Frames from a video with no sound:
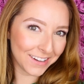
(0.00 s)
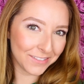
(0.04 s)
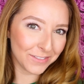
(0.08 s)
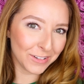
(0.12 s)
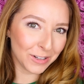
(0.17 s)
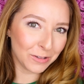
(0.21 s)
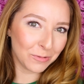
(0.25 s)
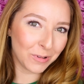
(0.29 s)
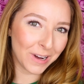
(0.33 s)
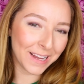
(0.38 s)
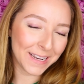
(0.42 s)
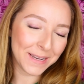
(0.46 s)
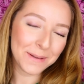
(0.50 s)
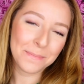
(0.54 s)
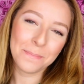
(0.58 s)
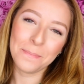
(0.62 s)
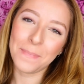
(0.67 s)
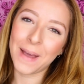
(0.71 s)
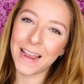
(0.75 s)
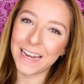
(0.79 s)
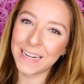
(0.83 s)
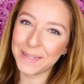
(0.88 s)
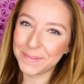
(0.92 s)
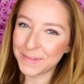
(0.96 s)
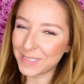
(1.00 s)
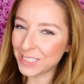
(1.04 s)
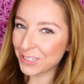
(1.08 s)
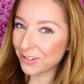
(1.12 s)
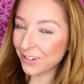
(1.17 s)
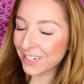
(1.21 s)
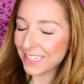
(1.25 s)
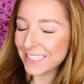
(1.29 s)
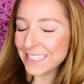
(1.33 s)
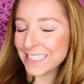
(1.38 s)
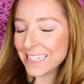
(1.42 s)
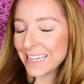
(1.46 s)
everyone, my name is
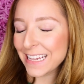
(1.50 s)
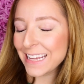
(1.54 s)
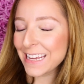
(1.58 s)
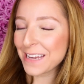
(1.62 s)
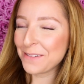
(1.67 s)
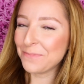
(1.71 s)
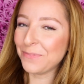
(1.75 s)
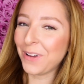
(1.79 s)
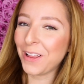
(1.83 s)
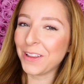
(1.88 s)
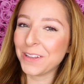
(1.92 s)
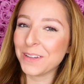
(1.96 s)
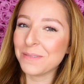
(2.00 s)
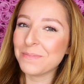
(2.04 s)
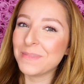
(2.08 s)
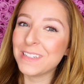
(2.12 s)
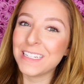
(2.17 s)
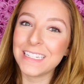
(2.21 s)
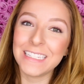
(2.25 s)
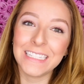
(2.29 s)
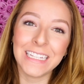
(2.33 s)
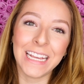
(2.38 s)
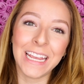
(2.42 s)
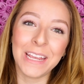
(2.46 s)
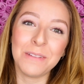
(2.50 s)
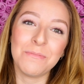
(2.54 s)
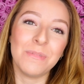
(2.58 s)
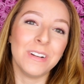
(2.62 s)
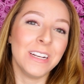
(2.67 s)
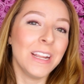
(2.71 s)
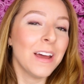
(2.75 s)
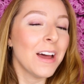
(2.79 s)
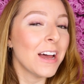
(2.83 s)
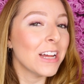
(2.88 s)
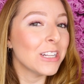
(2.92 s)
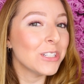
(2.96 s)
Kristi and welcome to day
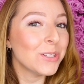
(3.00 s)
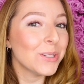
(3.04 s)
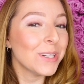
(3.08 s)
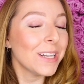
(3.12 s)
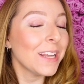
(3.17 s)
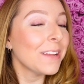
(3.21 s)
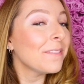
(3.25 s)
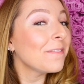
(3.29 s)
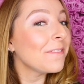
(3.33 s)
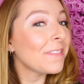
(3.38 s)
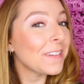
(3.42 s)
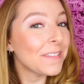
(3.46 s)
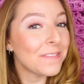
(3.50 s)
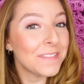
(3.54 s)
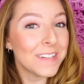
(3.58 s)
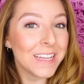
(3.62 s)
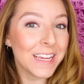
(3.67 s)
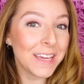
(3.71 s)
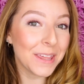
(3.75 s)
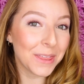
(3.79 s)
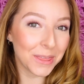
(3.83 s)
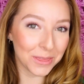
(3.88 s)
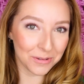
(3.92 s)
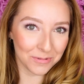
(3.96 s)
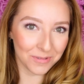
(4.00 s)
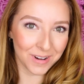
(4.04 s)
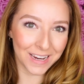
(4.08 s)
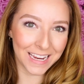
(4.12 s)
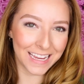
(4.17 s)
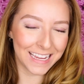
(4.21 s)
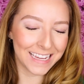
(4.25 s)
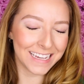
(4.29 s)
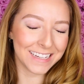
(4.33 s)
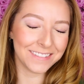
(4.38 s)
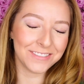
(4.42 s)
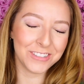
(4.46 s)

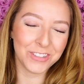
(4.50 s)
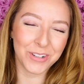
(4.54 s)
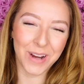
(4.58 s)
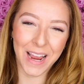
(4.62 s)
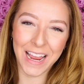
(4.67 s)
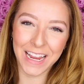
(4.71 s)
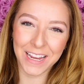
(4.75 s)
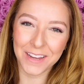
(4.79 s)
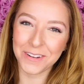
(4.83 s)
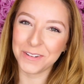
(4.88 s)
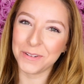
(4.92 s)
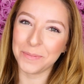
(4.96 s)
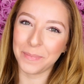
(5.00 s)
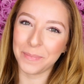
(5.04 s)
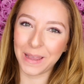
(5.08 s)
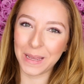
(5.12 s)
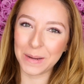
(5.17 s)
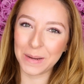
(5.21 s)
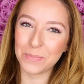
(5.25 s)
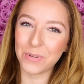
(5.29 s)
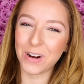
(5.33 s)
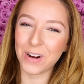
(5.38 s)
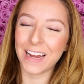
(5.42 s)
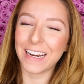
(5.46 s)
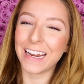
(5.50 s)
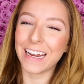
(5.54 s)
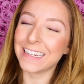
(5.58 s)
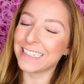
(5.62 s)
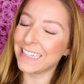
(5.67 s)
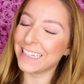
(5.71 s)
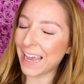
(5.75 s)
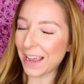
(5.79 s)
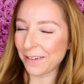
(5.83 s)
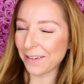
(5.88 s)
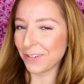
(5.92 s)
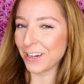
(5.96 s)
153 of trying a new makeup
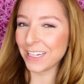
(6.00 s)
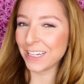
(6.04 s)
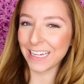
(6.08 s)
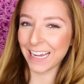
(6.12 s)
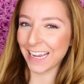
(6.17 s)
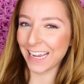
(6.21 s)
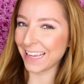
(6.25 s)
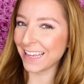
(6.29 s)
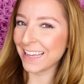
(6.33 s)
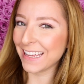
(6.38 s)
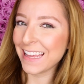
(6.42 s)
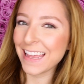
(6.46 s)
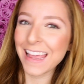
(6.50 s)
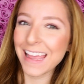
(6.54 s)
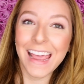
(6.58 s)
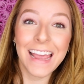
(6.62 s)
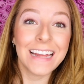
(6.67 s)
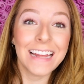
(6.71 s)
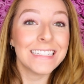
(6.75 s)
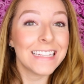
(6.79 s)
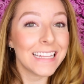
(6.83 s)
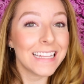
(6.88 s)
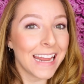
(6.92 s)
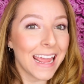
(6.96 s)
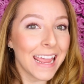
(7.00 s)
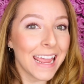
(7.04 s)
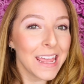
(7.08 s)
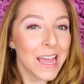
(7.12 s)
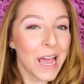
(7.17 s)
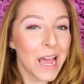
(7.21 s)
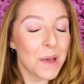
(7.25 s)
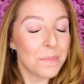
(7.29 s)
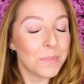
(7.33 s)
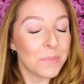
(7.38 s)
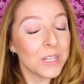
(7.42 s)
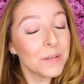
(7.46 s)
product every day. Today
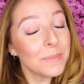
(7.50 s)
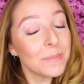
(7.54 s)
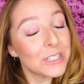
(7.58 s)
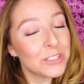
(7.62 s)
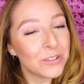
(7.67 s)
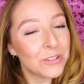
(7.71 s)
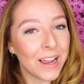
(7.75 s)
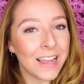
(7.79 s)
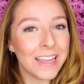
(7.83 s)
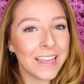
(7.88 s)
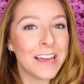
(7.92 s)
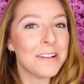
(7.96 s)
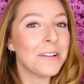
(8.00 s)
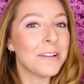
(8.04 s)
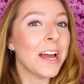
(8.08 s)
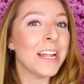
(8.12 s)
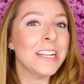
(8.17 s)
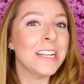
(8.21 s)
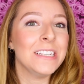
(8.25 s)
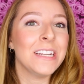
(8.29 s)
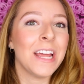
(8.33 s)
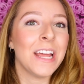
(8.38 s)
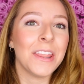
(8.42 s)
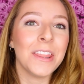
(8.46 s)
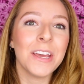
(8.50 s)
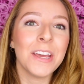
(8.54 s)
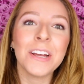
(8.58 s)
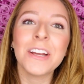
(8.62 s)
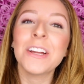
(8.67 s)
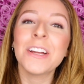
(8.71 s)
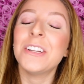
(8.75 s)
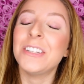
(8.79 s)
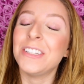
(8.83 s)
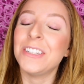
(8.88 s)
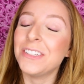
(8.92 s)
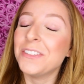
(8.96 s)
I'm going to be trying out
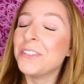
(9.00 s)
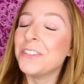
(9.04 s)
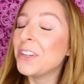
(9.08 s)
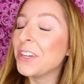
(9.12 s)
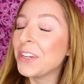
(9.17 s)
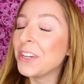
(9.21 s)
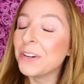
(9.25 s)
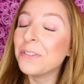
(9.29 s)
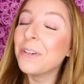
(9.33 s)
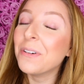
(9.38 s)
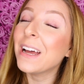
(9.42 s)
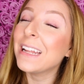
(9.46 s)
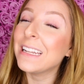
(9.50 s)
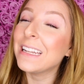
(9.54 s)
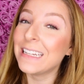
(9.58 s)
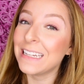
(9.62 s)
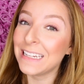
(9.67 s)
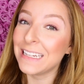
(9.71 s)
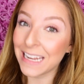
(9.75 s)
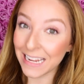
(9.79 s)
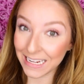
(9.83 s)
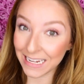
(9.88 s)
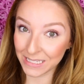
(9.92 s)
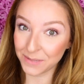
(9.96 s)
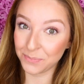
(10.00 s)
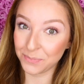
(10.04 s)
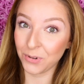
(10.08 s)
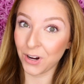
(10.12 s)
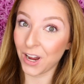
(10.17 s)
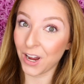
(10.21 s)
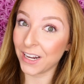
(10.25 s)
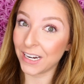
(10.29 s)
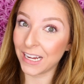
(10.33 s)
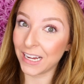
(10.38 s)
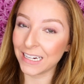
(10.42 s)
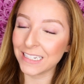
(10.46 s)
another new NYX
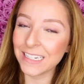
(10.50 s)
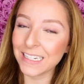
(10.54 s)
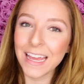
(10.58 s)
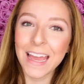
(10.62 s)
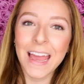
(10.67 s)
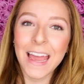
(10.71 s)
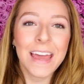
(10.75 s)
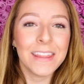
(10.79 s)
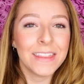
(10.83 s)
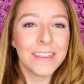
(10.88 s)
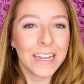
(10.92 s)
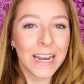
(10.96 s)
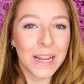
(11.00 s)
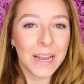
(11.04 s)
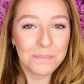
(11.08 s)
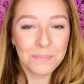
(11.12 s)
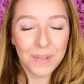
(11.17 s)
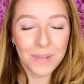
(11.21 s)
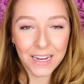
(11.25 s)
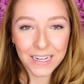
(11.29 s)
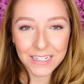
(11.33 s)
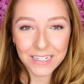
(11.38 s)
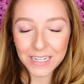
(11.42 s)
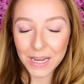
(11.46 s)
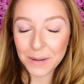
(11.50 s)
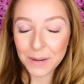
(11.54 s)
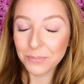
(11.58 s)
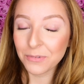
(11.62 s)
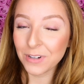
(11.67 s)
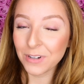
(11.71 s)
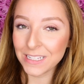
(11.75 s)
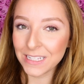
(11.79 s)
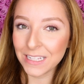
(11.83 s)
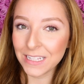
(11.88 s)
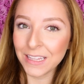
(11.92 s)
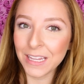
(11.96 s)
product that I picked up
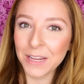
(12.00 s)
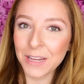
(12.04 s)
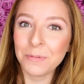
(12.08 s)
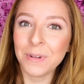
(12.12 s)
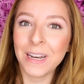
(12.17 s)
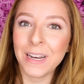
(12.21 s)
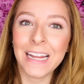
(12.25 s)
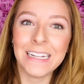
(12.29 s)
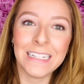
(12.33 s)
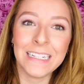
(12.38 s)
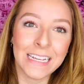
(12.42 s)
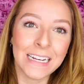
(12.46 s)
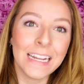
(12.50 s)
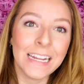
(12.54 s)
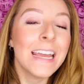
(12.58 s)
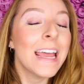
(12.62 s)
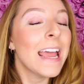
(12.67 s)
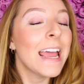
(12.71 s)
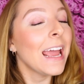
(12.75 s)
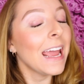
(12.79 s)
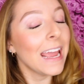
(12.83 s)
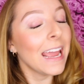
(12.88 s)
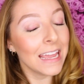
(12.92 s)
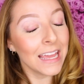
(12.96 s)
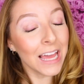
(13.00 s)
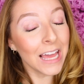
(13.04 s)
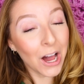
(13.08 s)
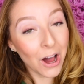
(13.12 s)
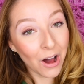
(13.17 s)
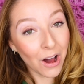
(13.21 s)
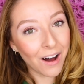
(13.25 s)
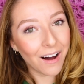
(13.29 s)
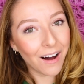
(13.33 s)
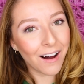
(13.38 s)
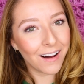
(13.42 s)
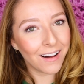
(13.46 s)
recently when I did a
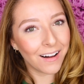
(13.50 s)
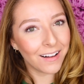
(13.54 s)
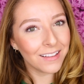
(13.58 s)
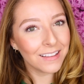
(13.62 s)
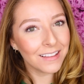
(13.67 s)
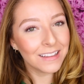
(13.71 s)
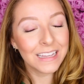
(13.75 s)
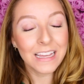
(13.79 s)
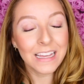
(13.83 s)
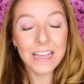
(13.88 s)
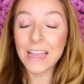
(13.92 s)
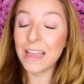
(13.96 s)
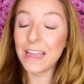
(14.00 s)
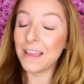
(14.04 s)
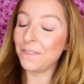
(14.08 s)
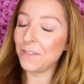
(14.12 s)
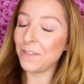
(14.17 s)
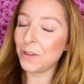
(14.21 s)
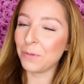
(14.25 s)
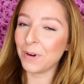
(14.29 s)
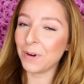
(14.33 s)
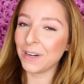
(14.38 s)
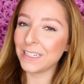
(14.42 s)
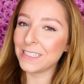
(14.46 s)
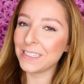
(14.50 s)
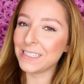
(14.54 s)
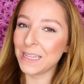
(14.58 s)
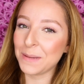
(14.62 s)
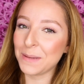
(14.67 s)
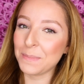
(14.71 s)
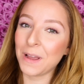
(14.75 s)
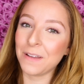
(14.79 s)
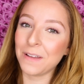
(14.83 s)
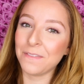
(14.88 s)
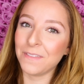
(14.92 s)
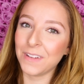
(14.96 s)
haul. If you want to see
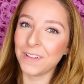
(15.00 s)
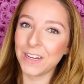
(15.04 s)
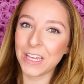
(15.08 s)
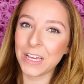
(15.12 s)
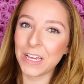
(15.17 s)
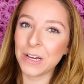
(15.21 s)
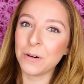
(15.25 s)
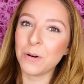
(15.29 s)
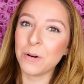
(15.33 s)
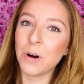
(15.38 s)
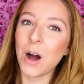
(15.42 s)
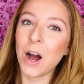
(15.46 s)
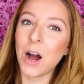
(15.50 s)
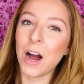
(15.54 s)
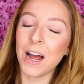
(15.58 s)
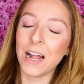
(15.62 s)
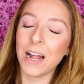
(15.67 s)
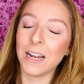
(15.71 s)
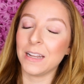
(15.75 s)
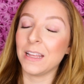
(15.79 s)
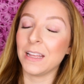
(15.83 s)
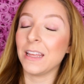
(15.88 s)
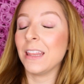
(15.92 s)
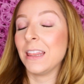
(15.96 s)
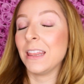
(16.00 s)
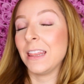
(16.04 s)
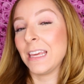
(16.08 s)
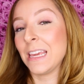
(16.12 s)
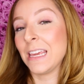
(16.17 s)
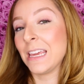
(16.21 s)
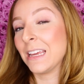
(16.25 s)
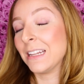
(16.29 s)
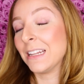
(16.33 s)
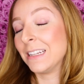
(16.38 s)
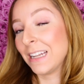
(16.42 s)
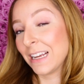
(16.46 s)
my video on
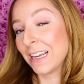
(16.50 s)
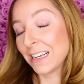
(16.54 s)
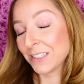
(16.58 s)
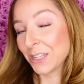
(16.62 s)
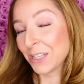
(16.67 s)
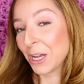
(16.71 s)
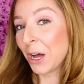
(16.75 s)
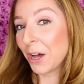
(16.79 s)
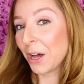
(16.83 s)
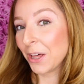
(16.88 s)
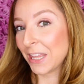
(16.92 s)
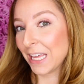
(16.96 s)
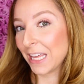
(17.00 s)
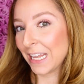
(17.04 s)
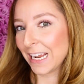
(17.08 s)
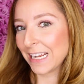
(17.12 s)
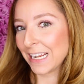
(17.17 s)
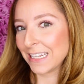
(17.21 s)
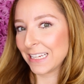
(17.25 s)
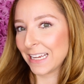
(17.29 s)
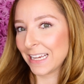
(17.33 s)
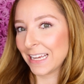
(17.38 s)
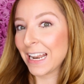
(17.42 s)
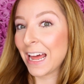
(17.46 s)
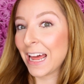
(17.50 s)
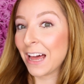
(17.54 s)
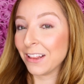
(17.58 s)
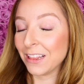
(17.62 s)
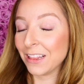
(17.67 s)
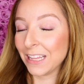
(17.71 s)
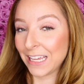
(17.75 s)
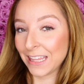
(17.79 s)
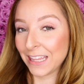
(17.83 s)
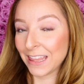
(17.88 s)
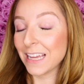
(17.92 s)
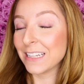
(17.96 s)
the NYX haul that I did, I'll
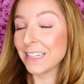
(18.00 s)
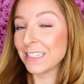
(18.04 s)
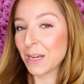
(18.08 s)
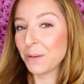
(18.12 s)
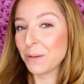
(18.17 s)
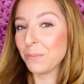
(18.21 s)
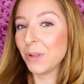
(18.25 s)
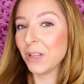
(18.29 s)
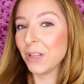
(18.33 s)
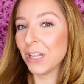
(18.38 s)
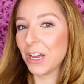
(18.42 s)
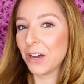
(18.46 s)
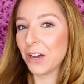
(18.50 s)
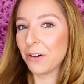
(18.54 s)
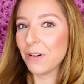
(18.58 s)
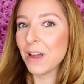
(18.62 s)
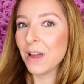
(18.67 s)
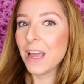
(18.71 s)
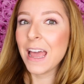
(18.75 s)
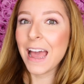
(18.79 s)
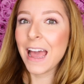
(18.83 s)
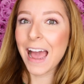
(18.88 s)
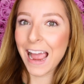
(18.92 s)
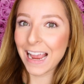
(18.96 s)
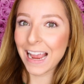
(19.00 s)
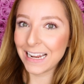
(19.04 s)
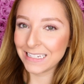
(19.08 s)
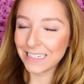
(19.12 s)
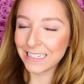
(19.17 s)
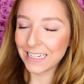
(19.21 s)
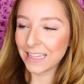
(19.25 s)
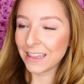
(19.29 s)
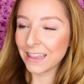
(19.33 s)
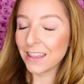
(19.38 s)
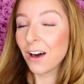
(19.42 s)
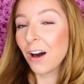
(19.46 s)
link that down below. I
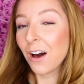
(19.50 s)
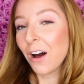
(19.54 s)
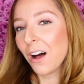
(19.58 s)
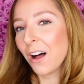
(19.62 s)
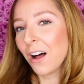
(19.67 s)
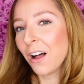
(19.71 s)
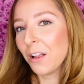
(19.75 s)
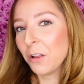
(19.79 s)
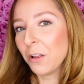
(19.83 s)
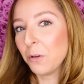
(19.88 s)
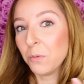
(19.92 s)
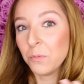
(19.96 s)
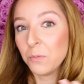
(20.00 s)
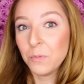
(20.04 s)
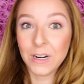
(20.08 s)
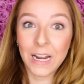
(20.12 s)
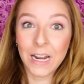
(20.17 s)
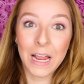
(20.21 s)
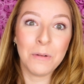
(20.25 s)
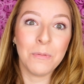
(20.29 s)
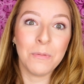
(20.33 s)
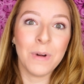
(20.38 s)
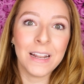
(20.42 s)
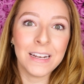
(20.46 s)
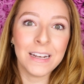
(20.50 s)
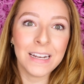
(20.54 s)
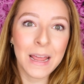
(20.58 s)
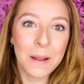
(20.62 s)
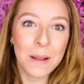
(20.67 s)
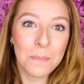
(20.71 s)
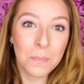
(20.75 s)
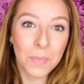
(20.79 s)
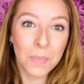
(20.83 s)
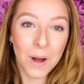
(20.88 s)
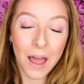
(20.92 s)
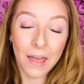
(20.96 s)
did the haul when I went
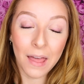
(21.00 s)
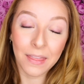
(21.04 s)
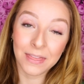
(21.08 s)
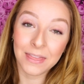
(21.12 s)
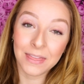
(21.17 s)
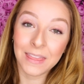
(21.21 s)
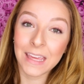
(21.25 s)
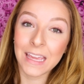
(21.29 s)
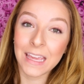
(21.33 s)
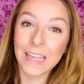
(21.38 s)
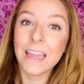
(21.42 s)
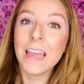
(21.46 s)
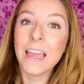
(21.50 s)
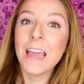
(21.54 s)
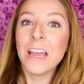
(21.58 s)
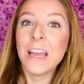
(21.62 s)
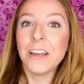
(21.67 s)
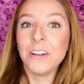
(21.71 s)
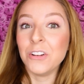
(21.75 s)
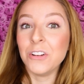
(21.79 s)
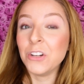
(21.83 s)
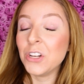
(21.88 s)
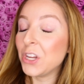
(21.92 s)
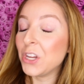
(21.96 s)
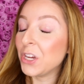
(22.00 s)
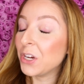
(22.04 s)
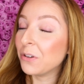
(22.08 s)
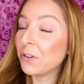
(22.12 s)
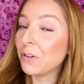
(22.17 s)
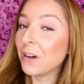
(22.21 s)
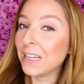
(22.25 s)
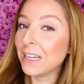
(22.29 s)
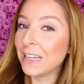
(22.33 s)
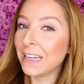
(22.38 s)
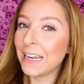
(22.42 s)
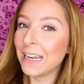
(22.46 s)
and bought the
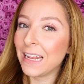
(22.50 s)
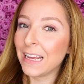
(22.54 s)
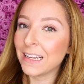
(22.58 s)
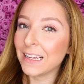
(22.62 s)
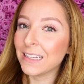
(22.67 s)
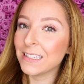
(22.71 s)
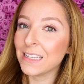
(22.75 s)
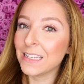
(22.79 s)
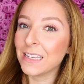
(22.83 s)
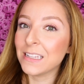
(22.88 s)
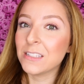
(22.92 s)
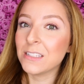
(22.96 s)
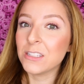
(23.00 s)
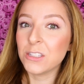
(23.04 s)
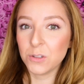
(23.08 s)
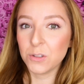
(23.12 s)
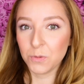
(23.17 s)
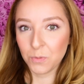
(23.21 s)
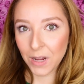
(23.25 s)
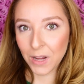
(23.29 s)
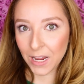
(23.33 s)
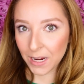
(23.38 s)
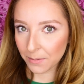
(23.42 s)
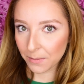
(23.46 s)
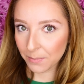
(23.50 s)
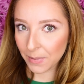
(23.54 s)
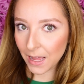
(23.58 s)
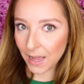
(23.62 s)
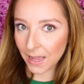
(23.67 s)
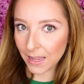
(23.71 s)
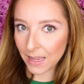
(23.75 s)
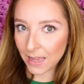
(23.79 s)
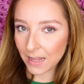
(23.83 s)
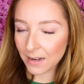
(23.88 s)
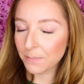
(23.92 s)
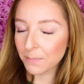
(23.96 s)
new NYX Swear
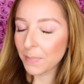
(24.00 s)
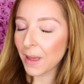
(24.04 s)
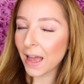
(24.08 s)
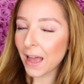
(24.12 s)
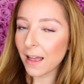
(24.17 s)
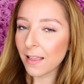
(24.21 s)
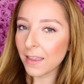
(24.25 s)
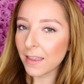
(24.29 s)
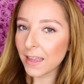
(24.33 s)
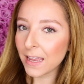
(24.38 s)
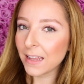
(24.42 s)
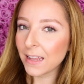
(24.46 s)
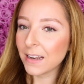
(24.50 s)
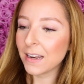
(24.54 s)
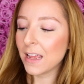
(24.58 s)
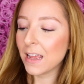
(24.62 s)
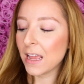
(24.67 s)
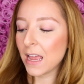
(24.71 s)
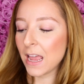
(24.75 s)
By It palette